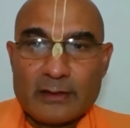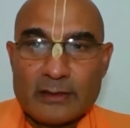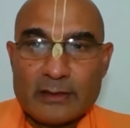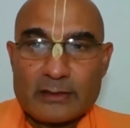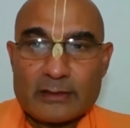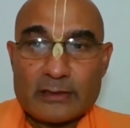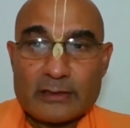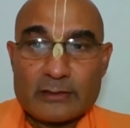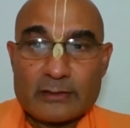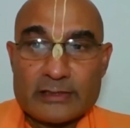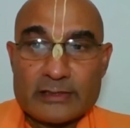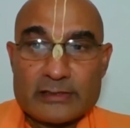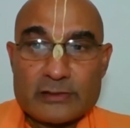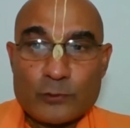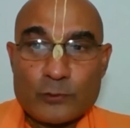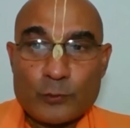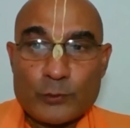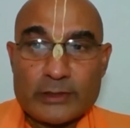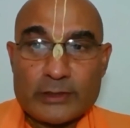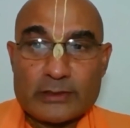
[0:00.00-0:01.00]
Now there's a
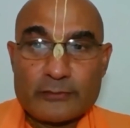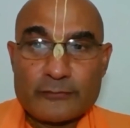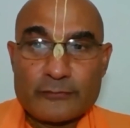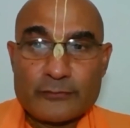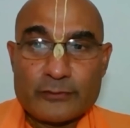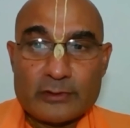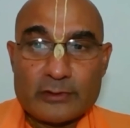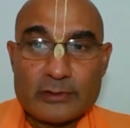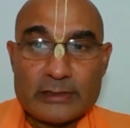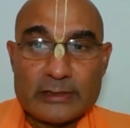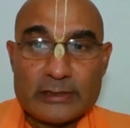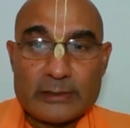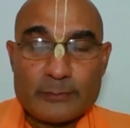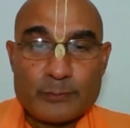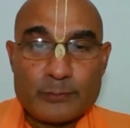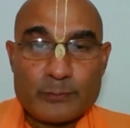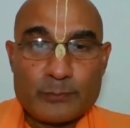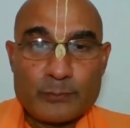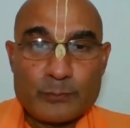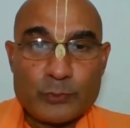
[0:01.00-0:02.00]
wonderful
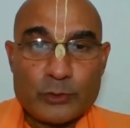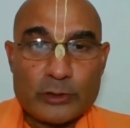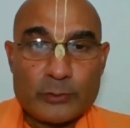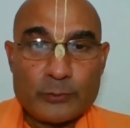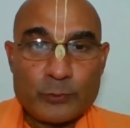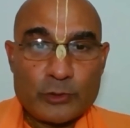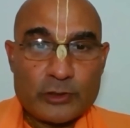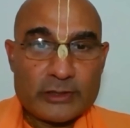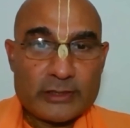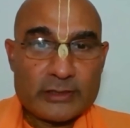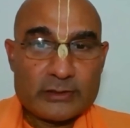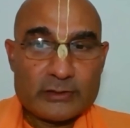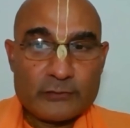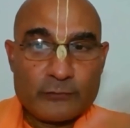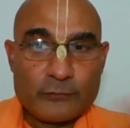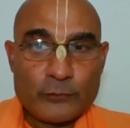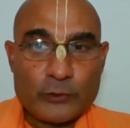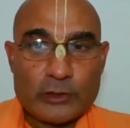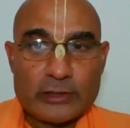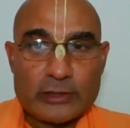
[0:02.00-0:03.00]
purport in
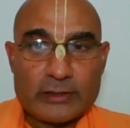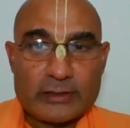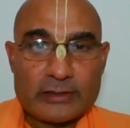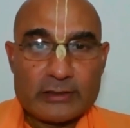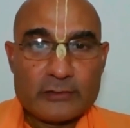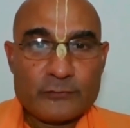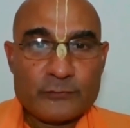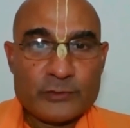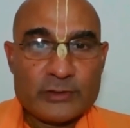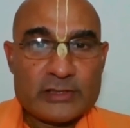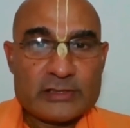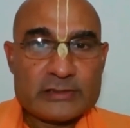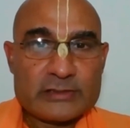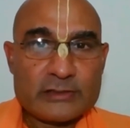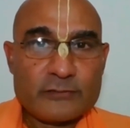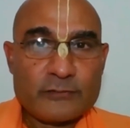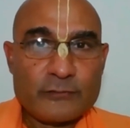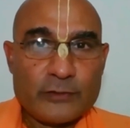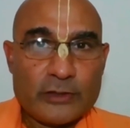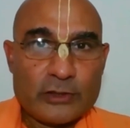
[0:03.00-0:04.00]
the verse
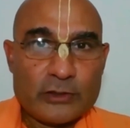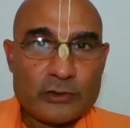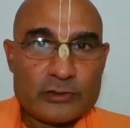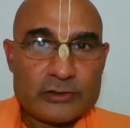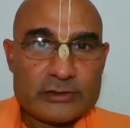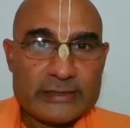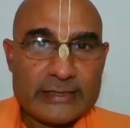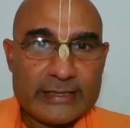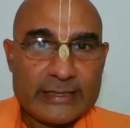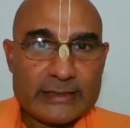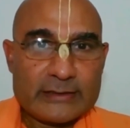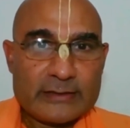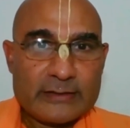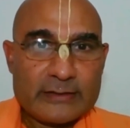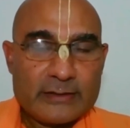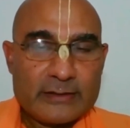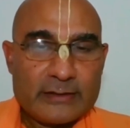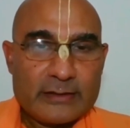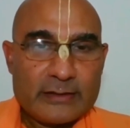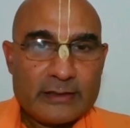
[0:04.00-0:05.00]
that follows that
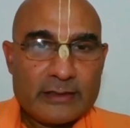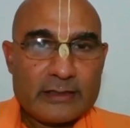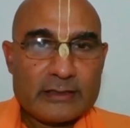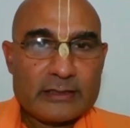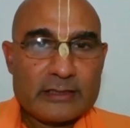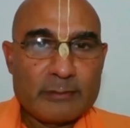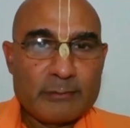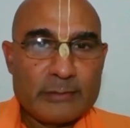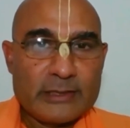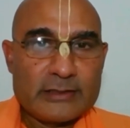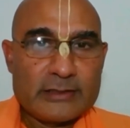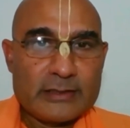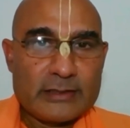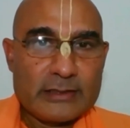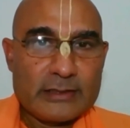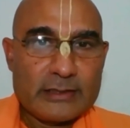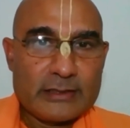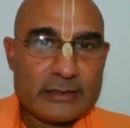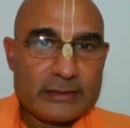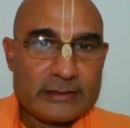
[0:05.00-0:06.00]
in the Madhya
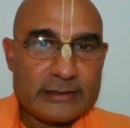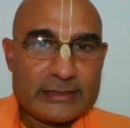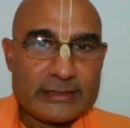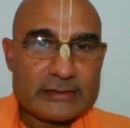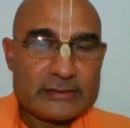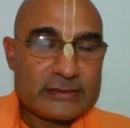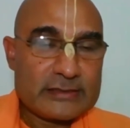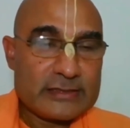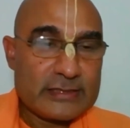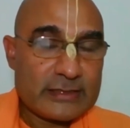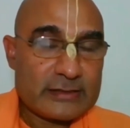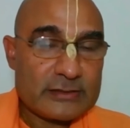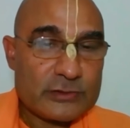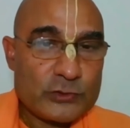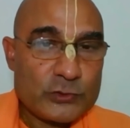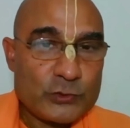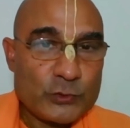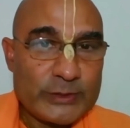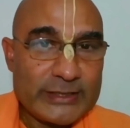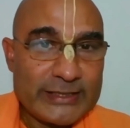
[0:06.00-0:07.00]
Leela. That's text
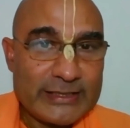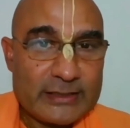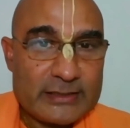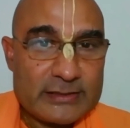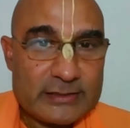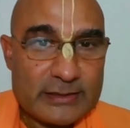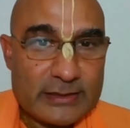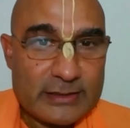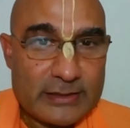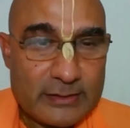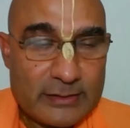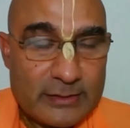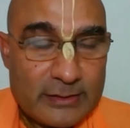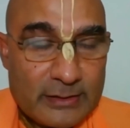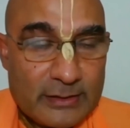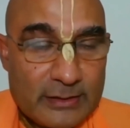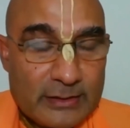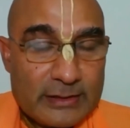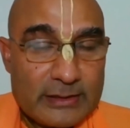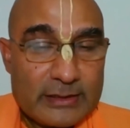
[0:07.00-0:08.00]
280, and
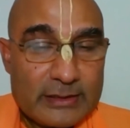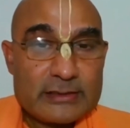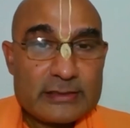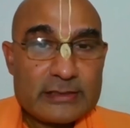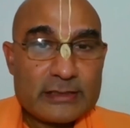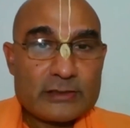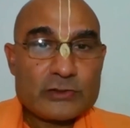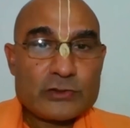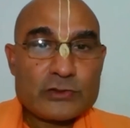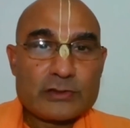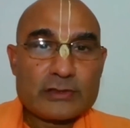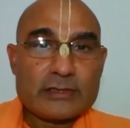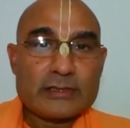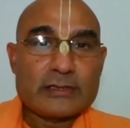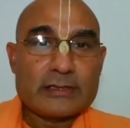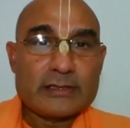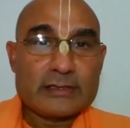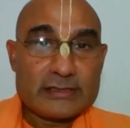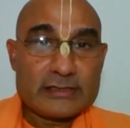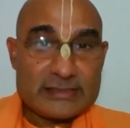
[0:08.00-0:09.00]
in
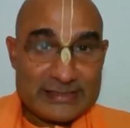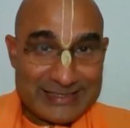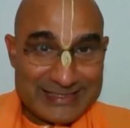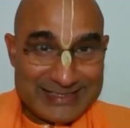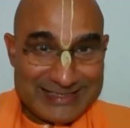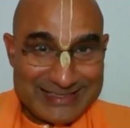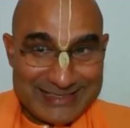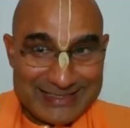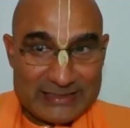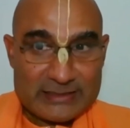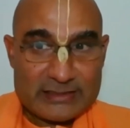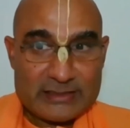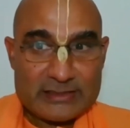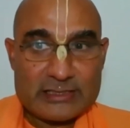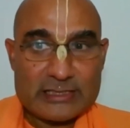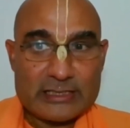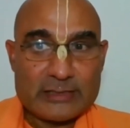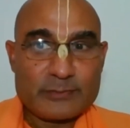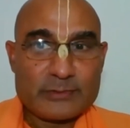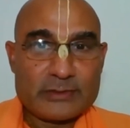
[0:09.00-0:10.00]
the 16th
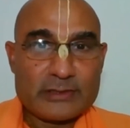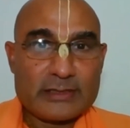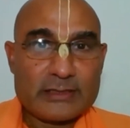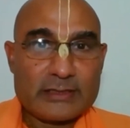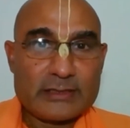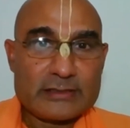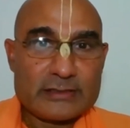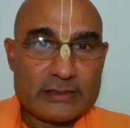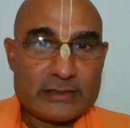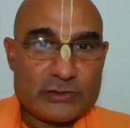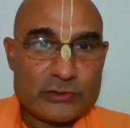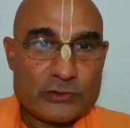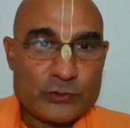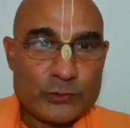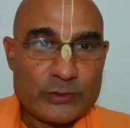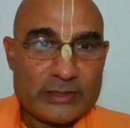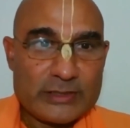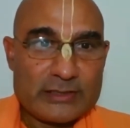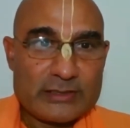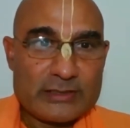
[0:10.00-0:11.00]
chapter, in text
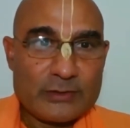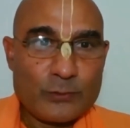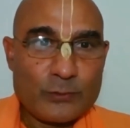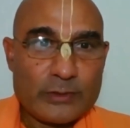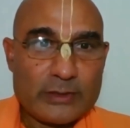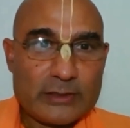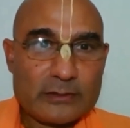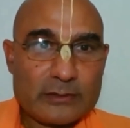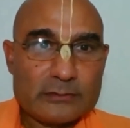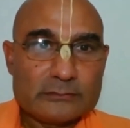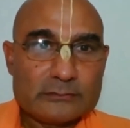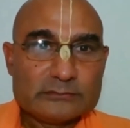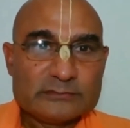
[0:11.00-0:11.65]
281,